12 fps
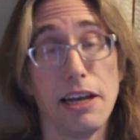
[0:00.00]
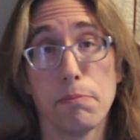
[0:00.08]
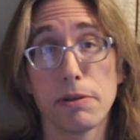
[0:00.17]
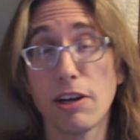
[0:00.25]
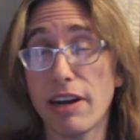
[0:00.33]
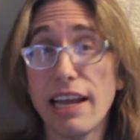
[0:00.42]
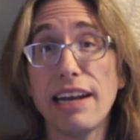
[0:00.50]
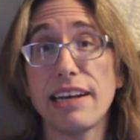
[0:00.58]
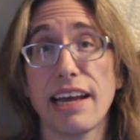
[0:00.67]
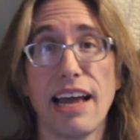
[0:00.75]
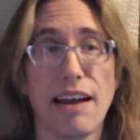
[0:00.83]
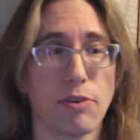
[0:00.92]
But they're handy
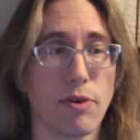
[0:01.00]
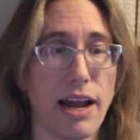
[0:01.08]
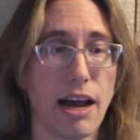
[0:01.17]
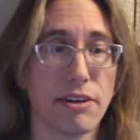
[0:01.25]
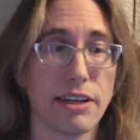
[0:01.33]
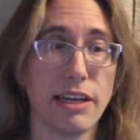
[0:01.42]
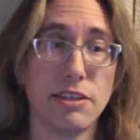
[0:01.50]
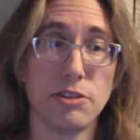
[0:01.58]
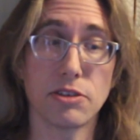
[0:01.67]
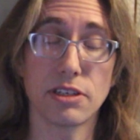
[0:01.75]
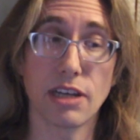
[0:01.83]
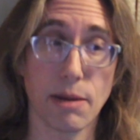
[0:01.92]
to have around, and you
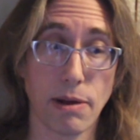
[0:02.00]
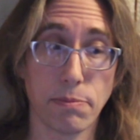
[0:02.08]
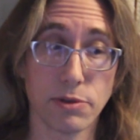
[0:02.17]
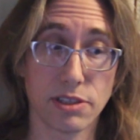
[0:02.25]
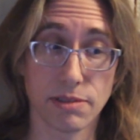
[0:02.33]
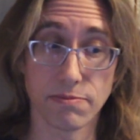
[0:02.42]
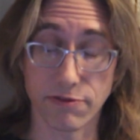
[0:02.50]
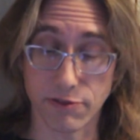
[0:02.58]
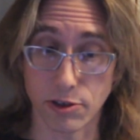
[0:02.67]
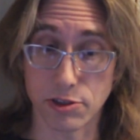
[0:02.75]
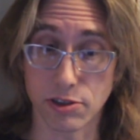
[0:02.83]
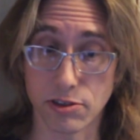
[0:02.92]
can come up with some
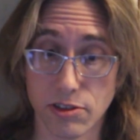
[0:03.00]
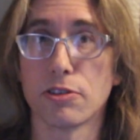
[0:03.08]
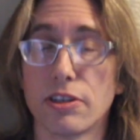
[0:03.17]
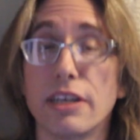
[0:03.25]
versatile